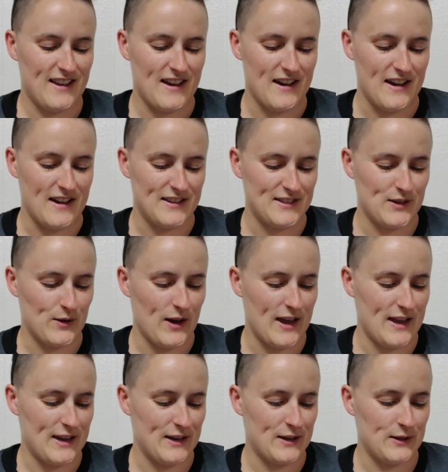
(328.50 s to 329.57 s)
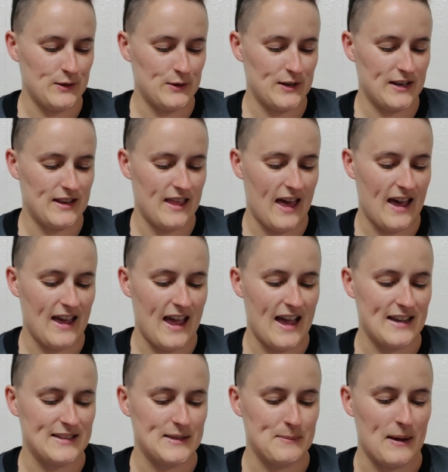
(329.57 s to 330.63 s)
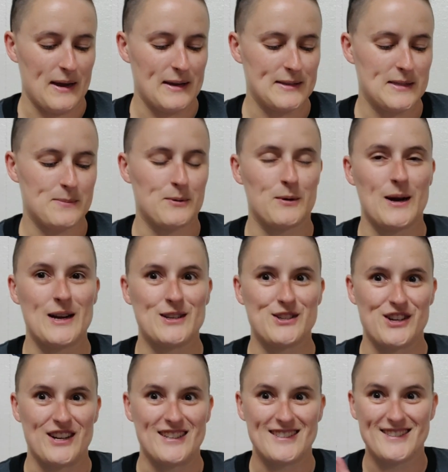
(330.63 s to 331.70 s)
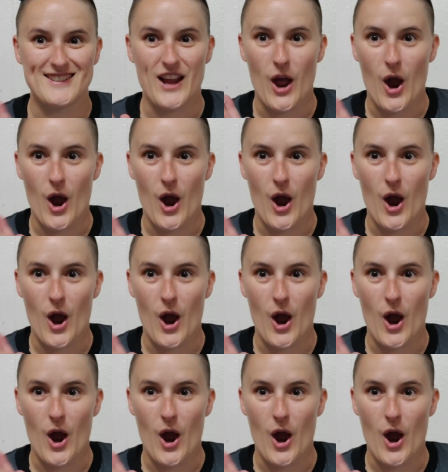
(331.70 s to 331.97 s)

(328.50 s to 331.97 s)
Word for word: Uh, so I included that as my inspiration.